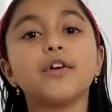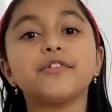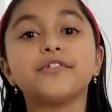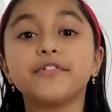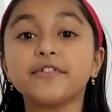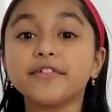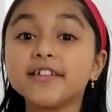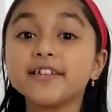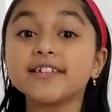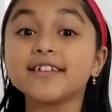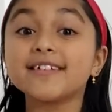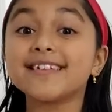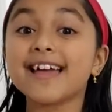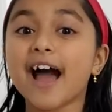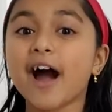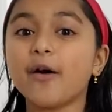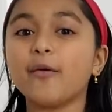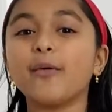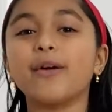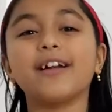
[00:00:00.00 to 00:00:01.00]
So this is
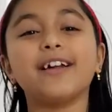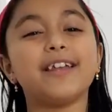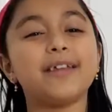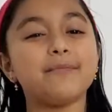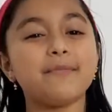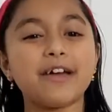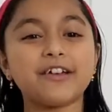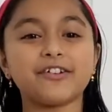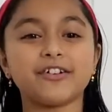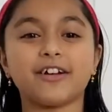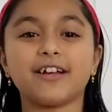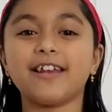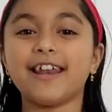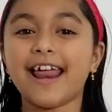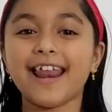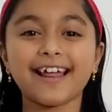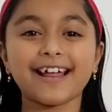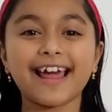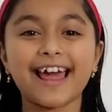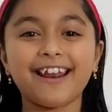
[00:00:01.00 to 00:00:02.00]
how we're going to measure
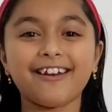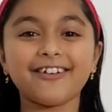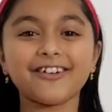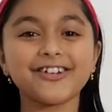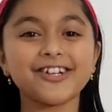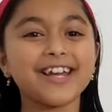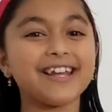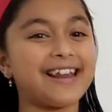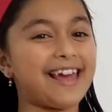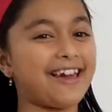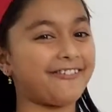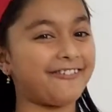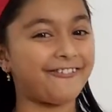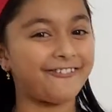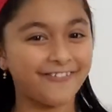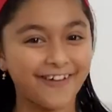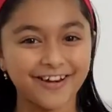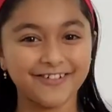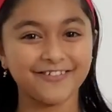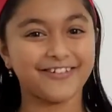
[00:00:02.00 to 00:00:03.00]
kinetic energy and have
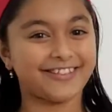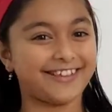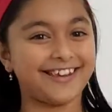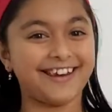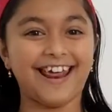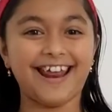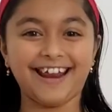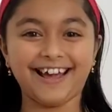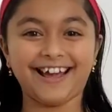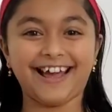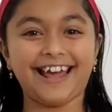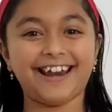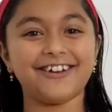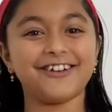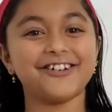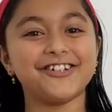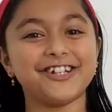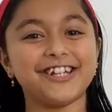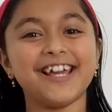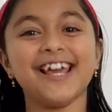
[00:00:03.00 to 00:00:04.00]
fun with kinetic
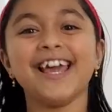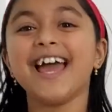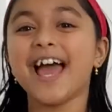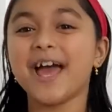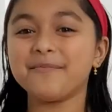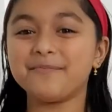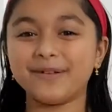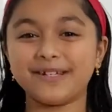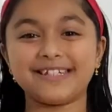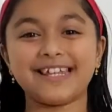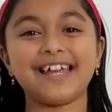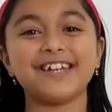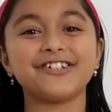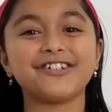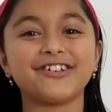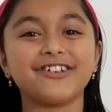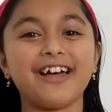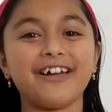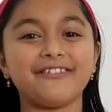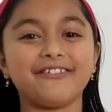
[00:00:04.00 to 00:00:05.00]
energy and
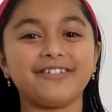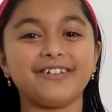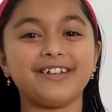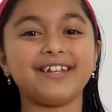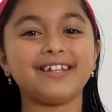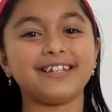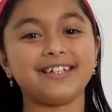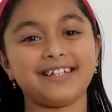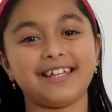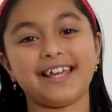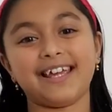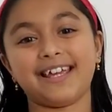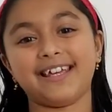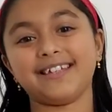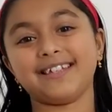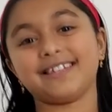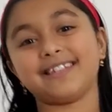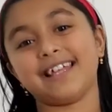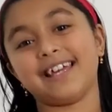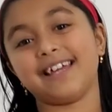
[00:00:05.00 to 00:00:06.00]
potential
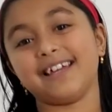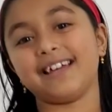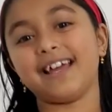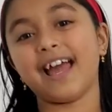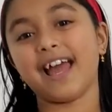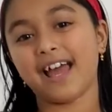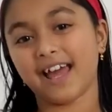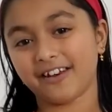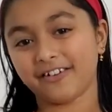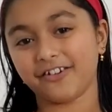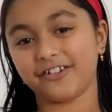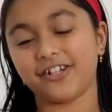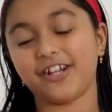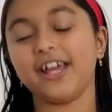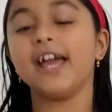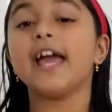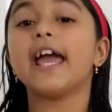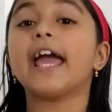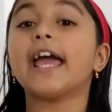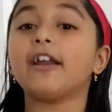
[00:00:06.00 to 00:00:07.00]
energy
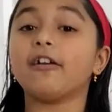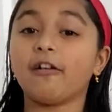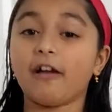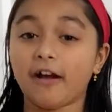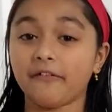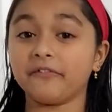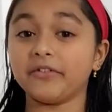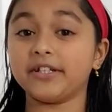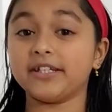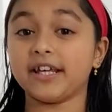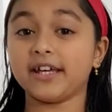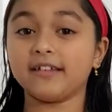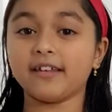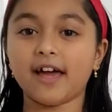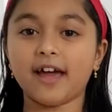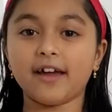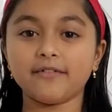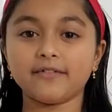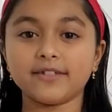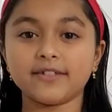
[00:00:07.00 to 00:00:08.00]
in our everyday
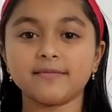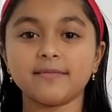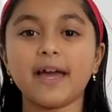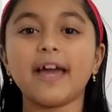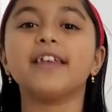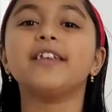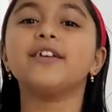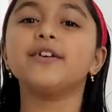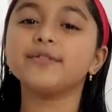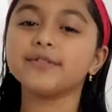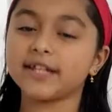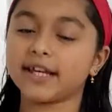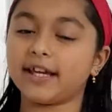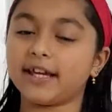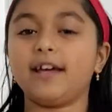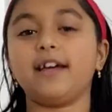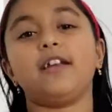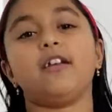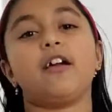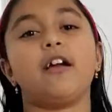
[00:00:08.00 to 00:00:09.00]
lives and using
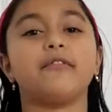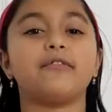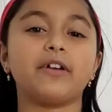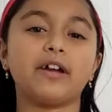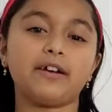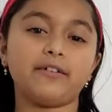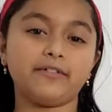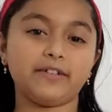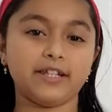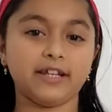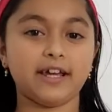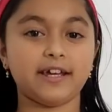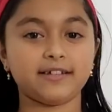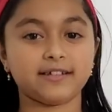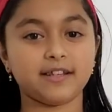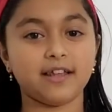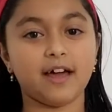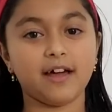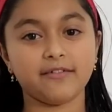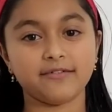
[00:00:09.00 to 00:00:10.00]
it in our everyday
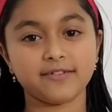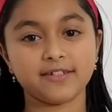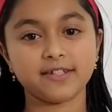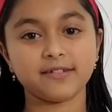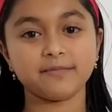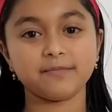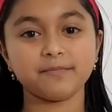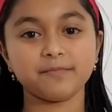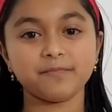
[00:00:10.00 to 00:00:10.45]
lives.